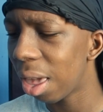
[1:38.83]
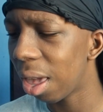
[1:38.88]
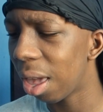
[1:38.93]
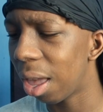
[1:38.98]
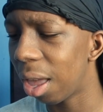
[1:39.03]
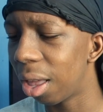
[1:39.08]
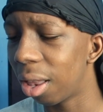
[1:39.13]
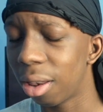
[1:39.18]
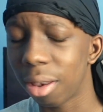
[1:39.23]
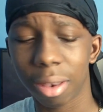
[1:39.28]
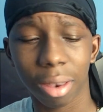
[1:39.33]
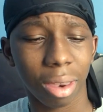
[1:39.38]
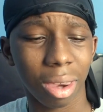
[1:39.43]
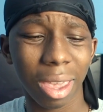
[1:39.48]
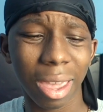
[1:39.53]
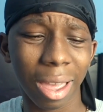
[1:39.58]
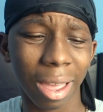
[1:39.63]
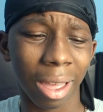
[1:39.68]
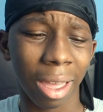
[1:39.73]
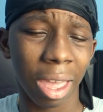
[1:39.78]
And
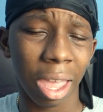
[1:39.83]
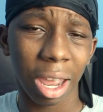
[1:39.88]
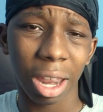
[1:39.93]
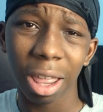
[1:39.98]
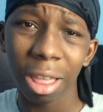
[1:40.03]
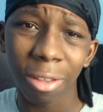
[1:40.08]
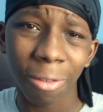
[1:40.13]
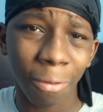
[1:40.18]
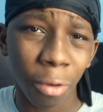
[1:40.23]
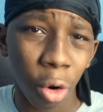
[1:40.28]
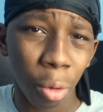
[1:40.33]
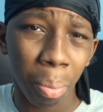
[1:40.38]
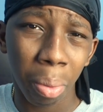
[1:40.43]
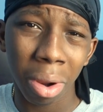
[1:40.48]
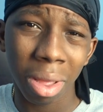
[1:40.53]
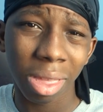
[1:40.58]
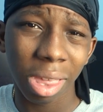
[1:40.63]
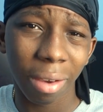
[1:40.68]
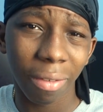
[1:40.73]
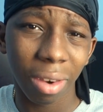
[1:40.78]
yeah, it is a
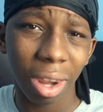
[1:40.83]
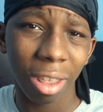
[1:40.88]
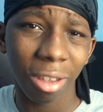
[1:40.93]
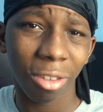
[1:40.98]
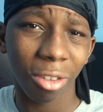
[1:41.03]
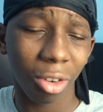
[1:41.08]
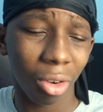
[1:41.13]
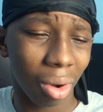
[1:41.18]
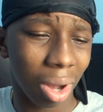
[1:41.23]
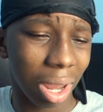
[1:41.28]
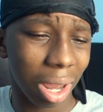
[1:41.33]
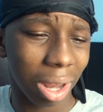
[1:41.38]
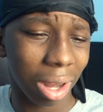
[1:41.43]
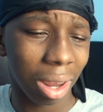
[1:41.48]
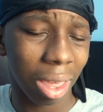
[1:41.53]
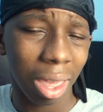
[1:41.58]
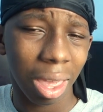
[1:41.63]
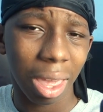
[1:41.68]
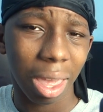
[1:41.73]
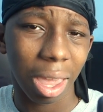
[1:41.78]
4.7-inch
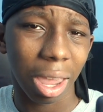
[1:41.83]
screen,